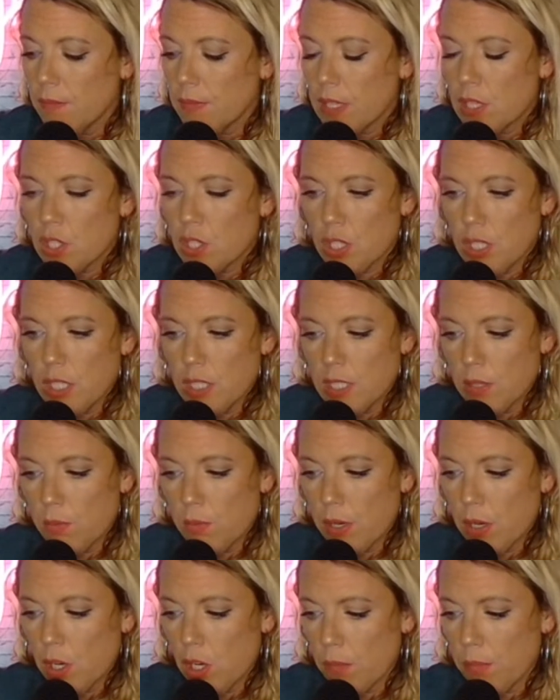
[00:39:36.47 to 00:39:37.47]
She did
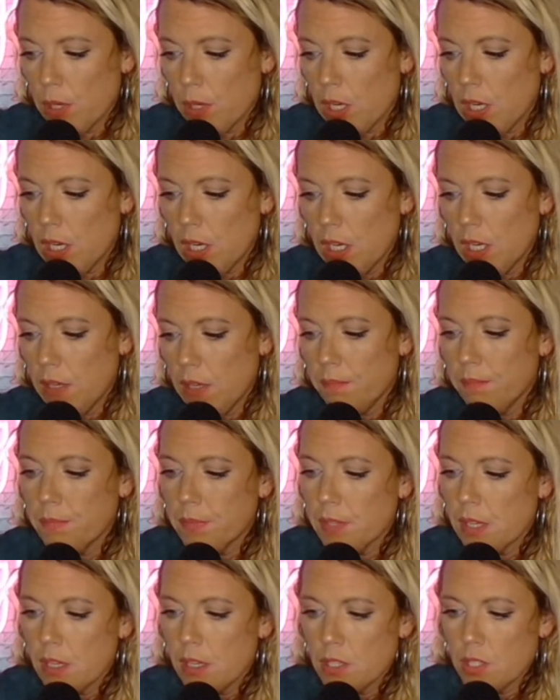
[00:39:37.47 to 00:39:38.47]
wear her bra.
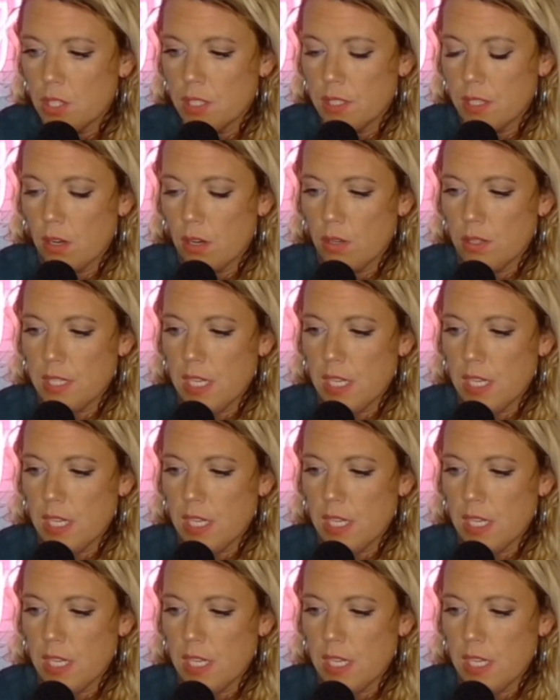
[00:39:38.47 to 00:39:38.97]
She said her